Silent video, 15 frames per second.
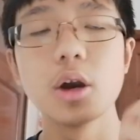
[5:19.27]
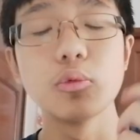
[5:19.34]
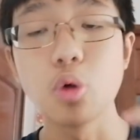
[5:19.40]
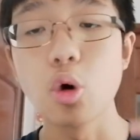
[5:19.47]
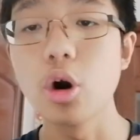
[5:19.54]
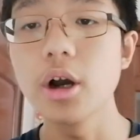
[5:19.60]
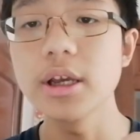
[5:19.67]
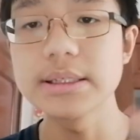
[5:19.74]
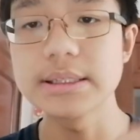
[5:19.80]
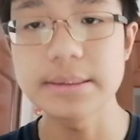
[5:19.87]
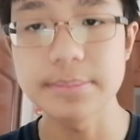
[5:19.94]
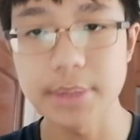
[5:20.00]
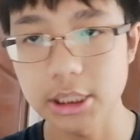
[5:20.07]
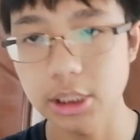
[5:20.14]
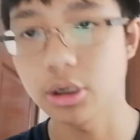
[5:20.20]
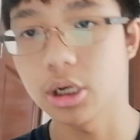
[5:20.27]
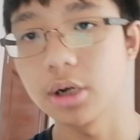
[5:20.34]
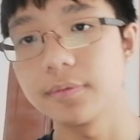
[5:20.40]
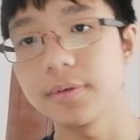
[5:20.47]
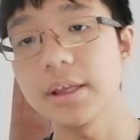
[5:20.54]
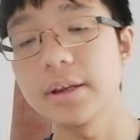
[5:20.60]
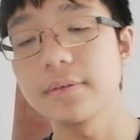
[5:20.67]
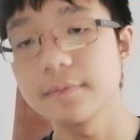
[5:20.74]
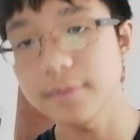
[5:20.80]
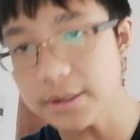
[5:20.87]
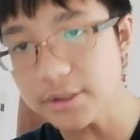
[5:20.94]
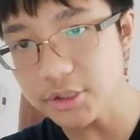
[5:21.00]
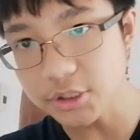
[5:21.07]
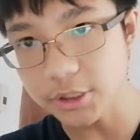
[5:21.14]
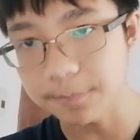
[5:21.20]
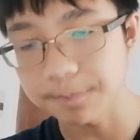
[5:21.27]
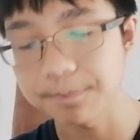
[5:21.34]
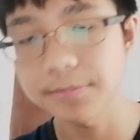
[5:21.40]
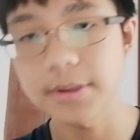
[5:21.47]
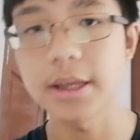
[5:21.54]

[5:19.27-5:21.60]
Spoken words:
war is the mother of invention.